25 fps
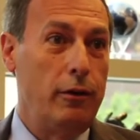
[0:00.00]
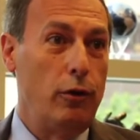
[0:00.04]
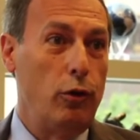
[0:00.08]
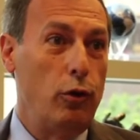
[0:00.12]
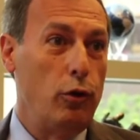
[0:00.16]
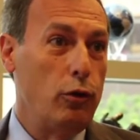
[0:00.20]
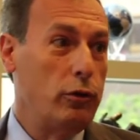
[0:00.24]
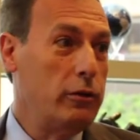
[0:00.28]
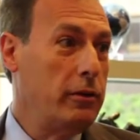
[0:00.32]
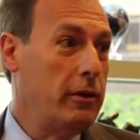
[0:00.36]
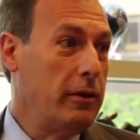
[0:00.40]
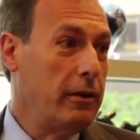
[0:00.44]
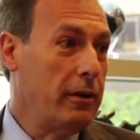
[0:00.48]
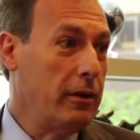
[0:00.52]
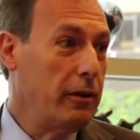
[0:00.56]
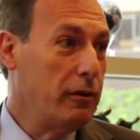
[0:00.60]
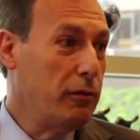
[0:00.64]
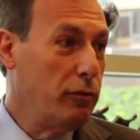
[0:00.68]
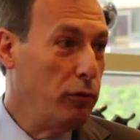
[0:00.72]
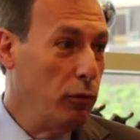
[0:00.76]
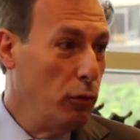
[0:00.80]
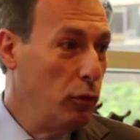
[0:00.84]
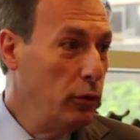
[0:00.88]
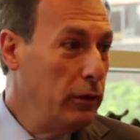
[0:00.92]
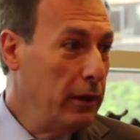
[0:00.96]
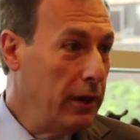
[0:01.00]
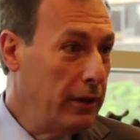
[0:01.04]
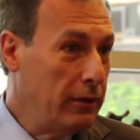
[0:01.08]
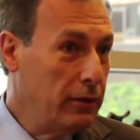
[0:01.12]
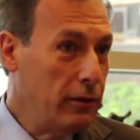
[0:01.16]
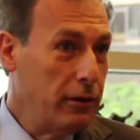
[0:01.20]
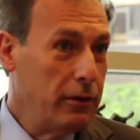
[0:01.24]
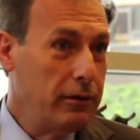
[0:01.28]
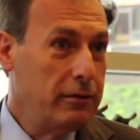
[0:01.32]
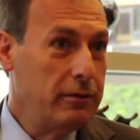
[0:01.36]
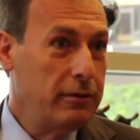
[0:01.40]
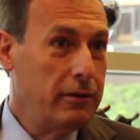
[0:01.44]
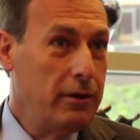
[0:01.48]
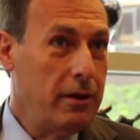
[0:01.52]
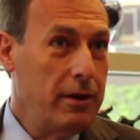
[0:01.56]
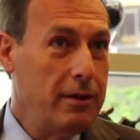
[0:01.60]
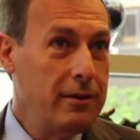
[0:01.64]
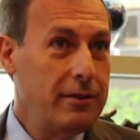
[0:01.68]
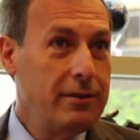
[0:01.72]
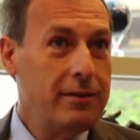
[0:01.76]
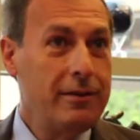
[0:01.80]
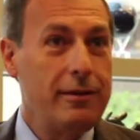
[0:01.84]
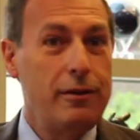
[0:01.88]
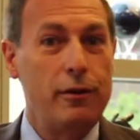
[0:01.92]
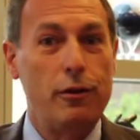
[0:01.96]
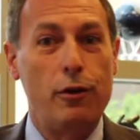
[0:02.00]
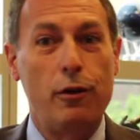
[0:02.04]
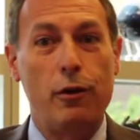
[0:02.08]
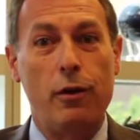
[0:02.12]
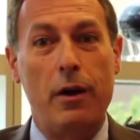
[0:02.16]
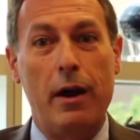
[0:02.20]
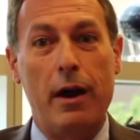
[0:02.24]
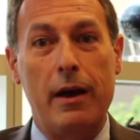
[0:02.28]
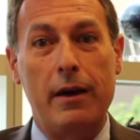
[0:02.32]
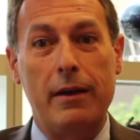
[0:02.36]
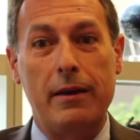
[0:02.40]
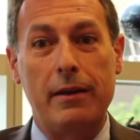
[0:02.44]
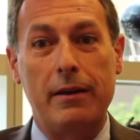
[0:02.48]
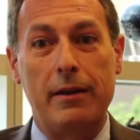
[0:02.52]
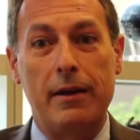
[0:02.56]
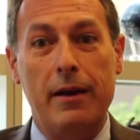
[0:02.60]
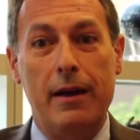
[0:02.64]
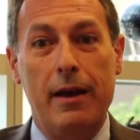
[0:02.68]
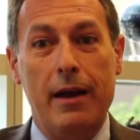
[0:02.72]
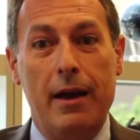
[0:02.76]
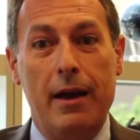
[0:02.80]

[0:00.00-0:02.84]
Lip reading: ordering food at restaurants. I